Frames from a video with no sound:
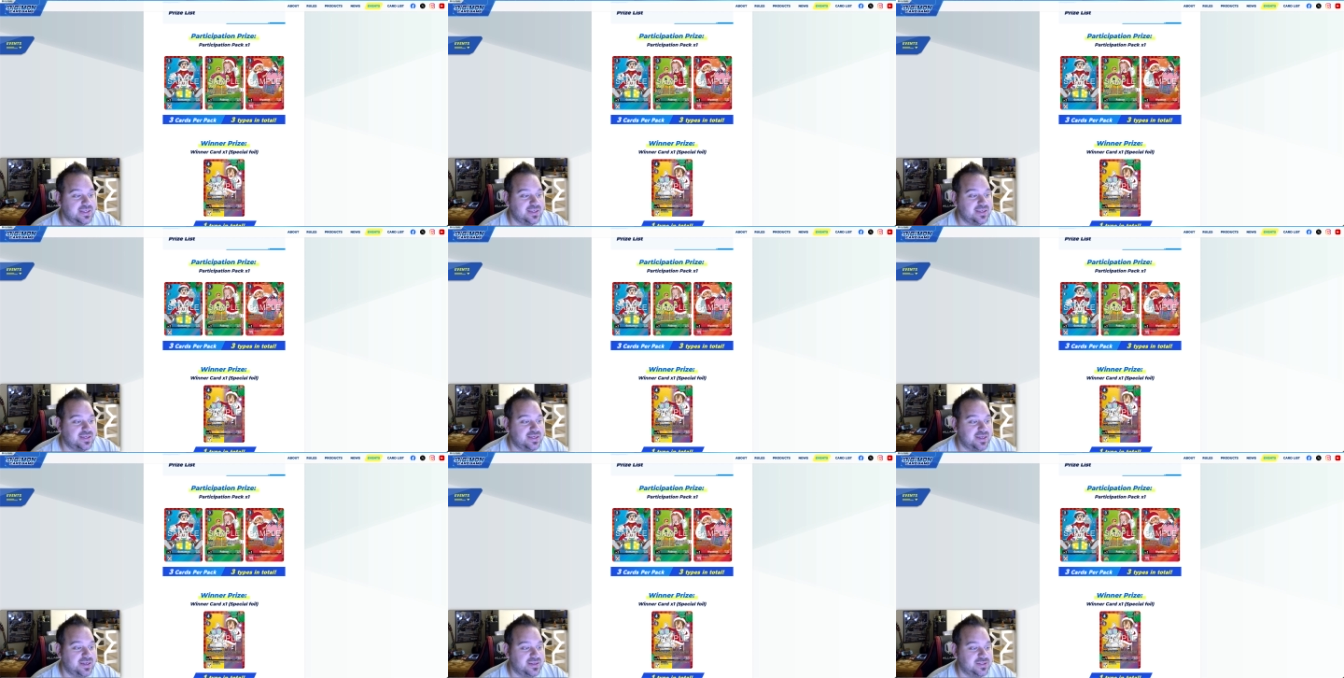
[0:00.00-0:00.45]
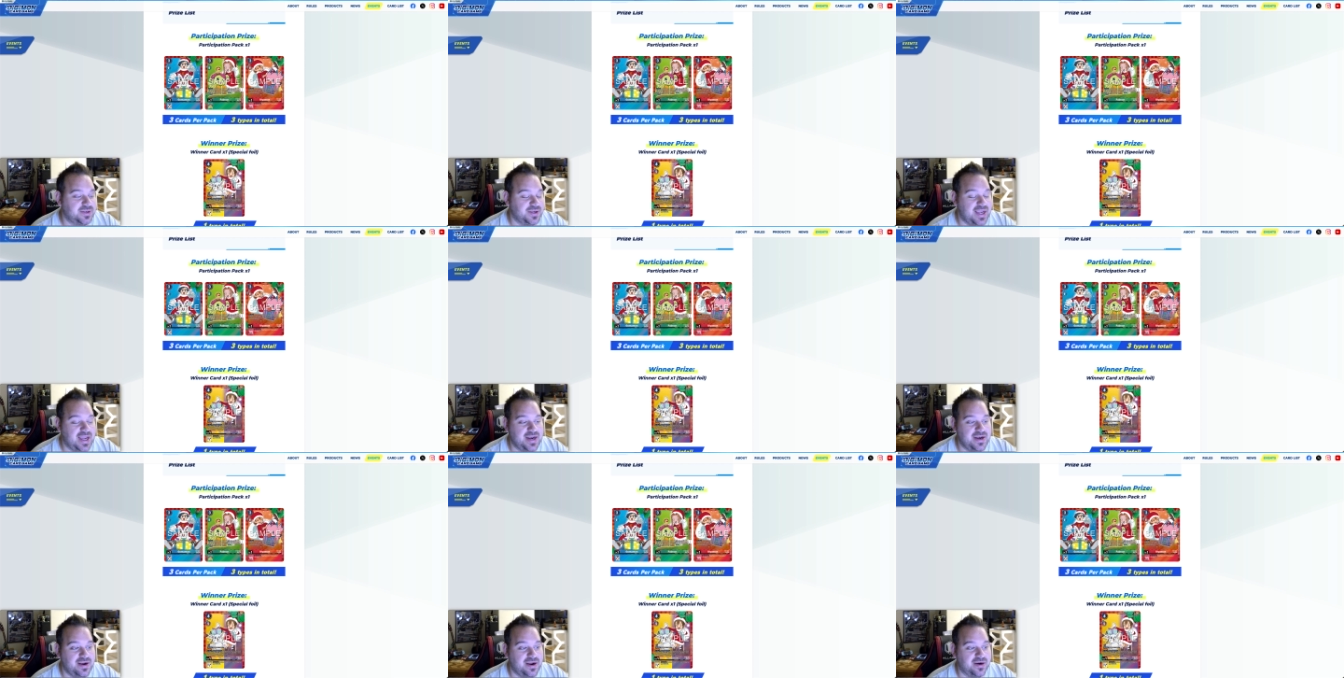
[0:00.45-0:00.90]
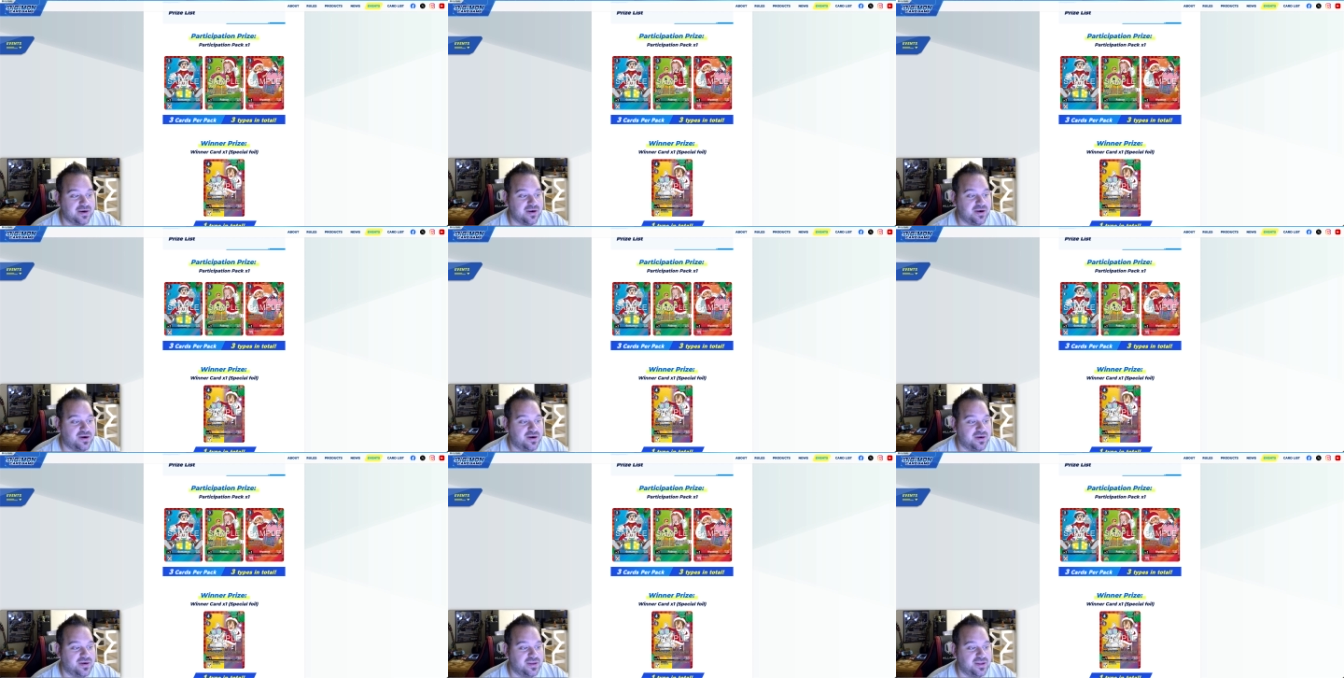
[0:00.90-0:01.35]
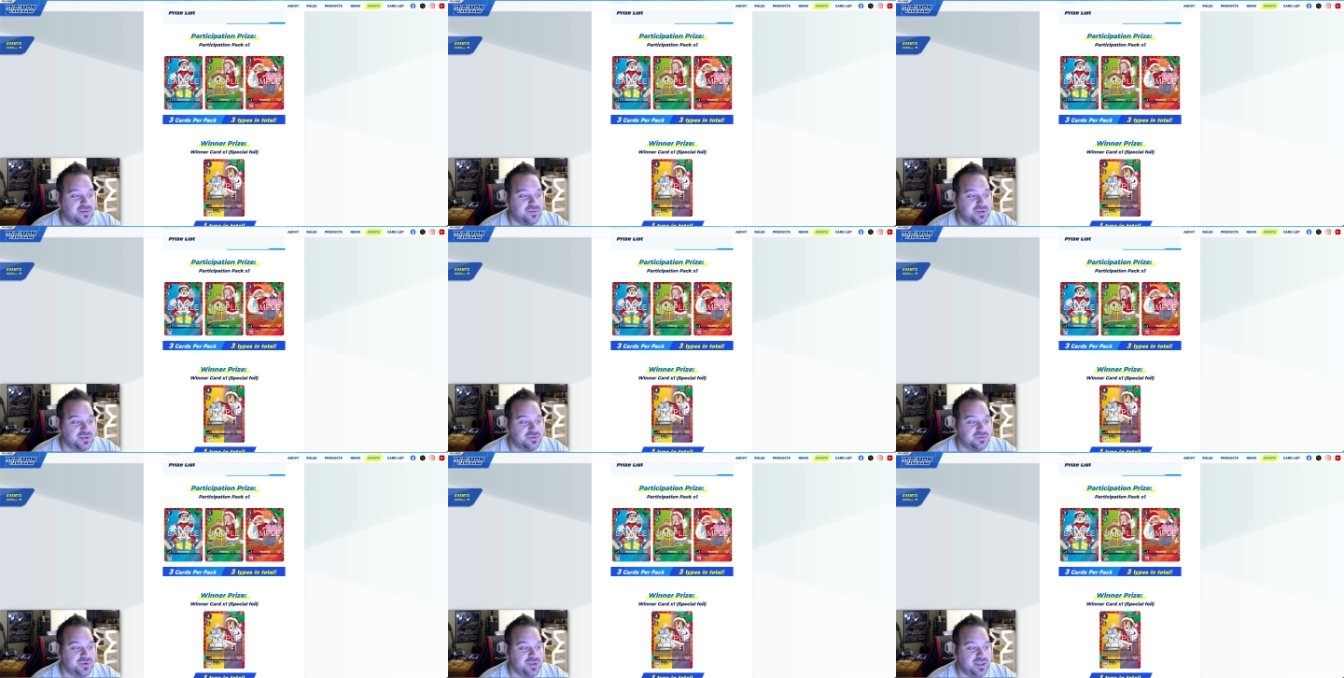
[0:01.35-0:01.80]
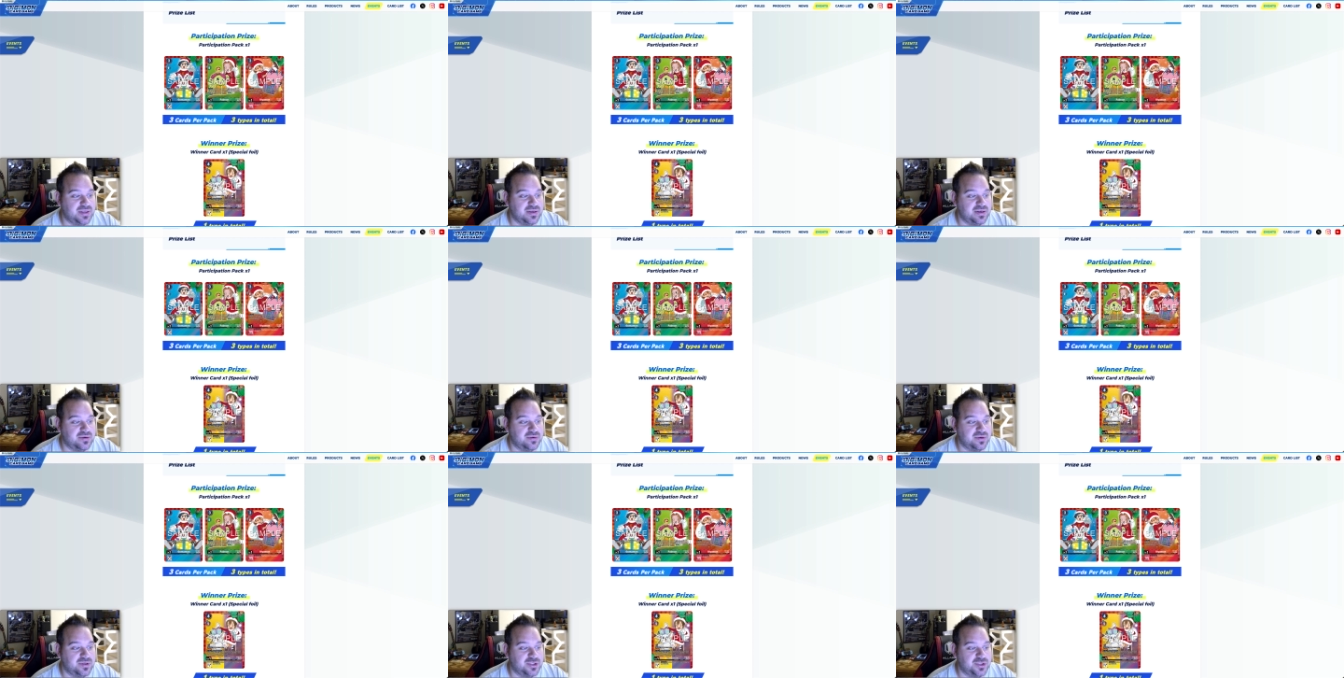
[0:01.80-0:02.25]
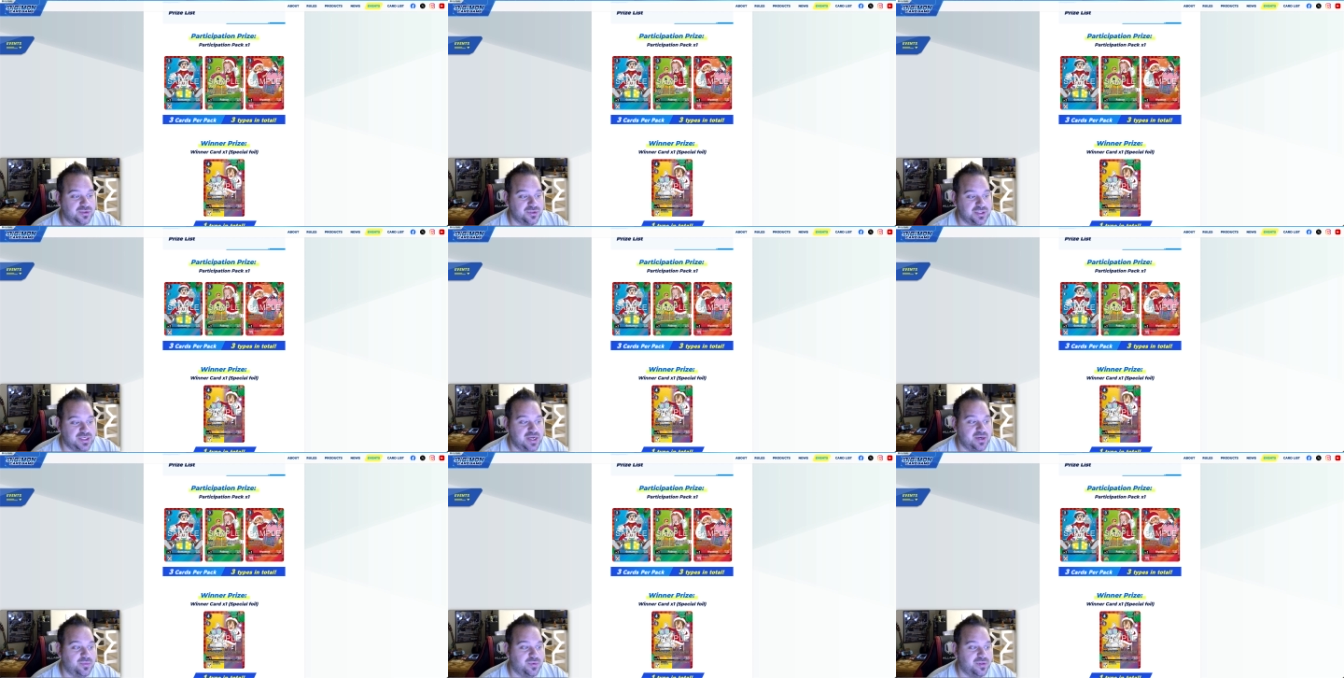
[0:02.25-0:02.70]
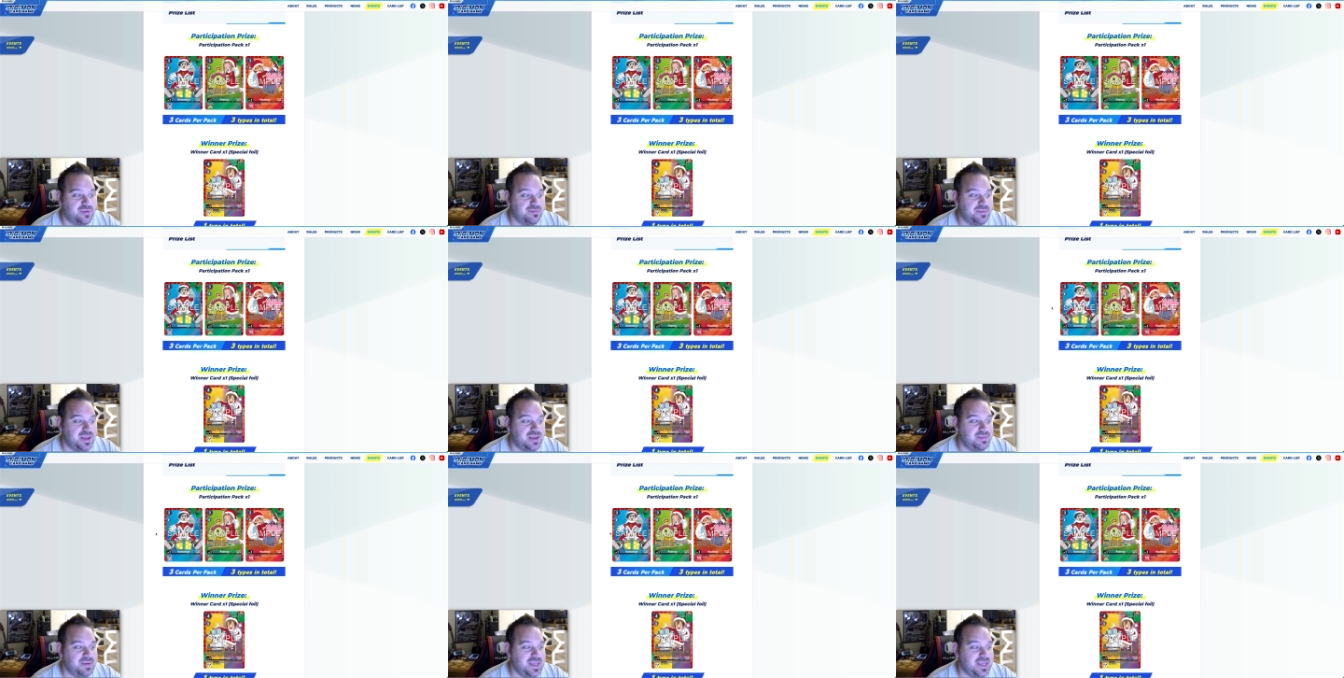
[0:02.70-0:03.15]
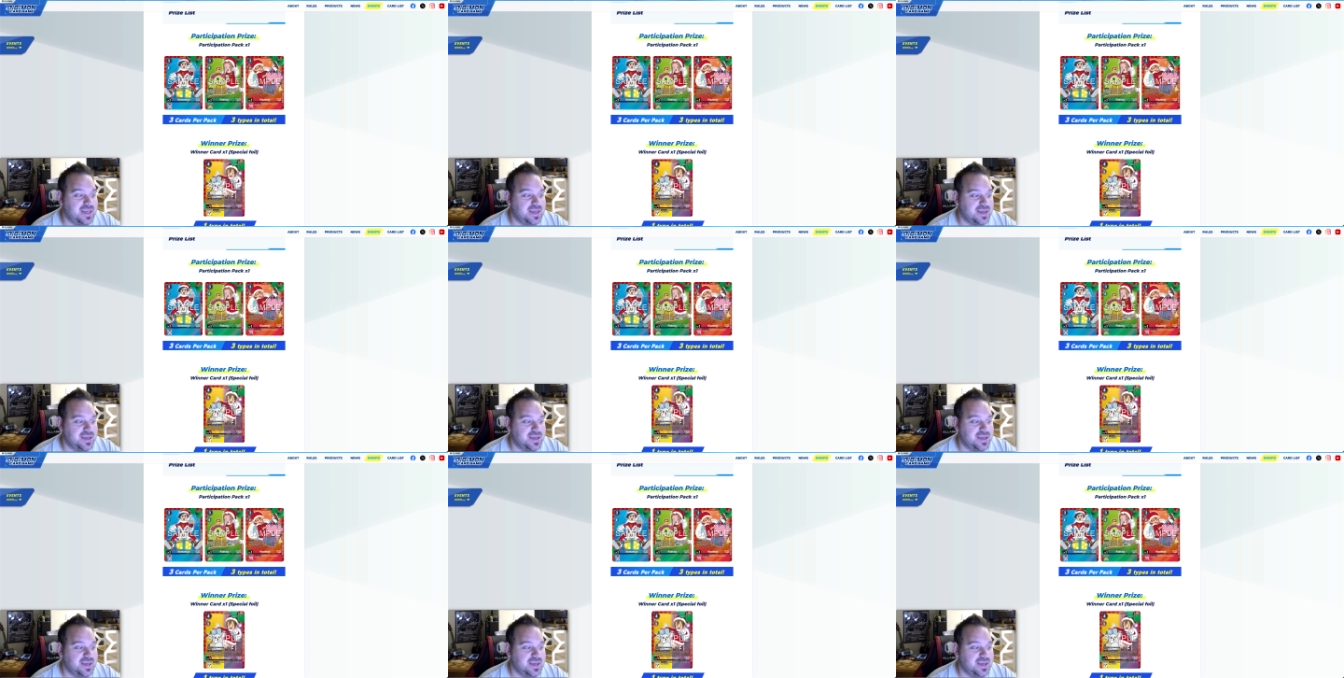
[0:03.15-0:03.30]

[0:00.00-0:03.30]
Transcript: Uh, so again, not a card that was really associated with Mimi.